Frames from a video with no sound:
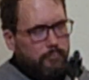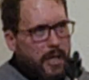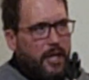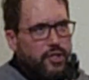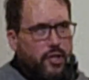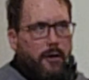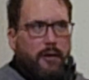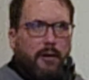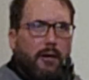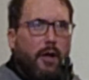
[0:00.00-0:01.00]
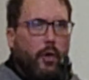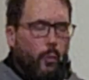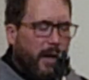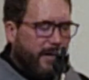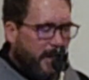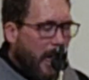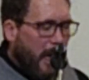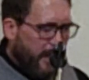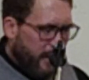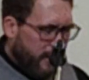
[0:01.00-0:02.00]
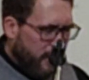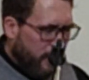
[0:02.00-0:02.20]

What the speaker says: not sure on what kind.